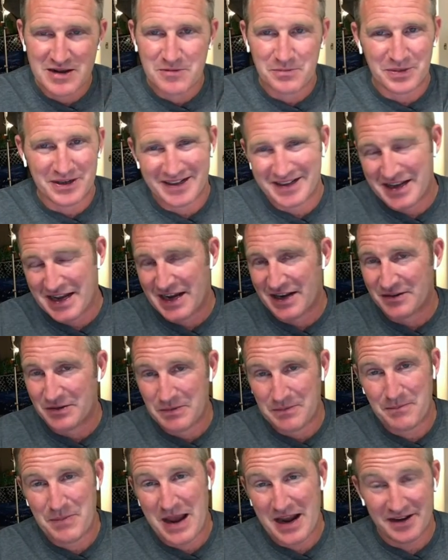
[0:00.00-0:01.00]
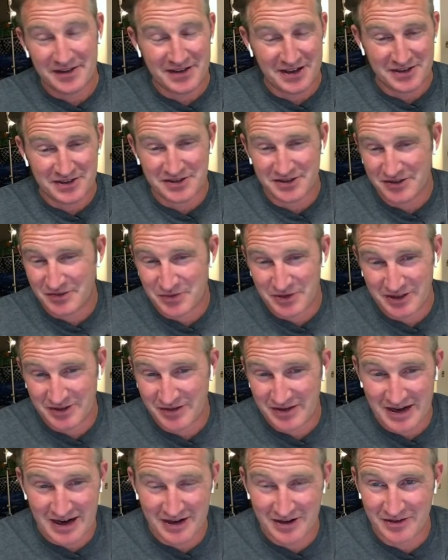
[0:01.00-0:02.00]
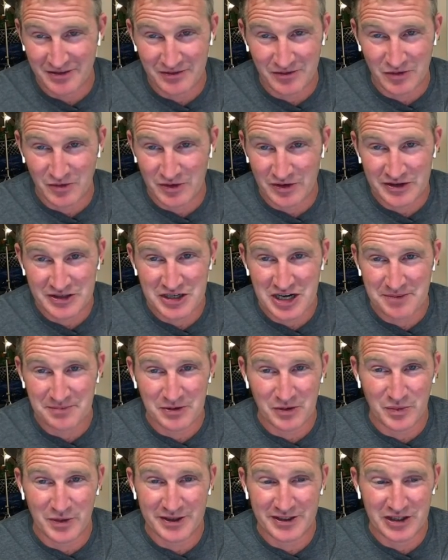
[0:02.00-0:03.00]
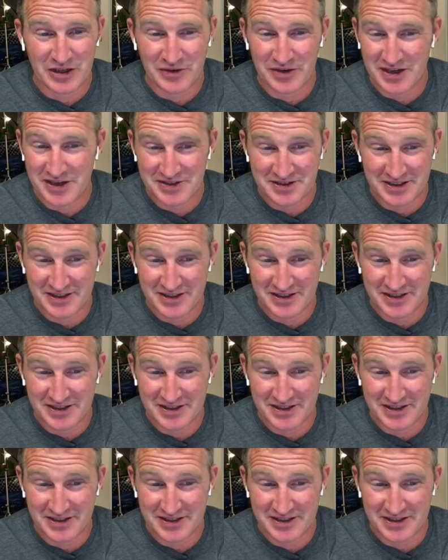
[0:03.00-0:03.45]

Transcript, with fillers: but again, pay attention to what kind of your, shape your window is.